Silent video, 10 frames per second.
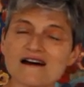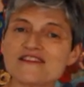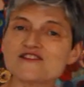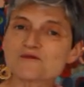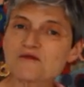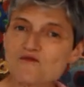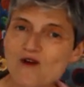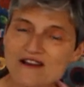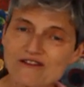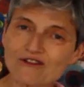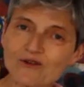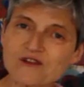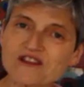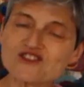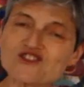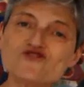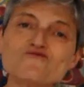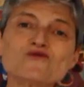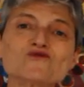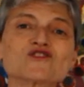And this will be wonderful with this new
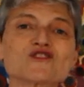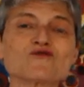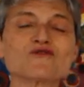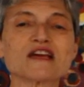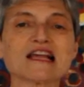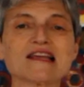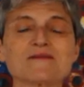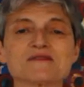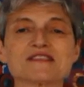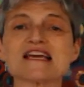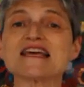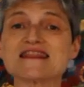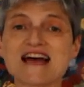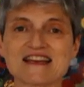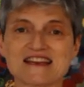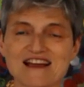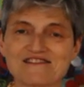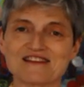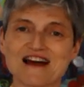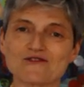moon solar eclipse in that
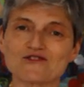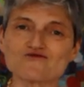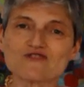ninth house,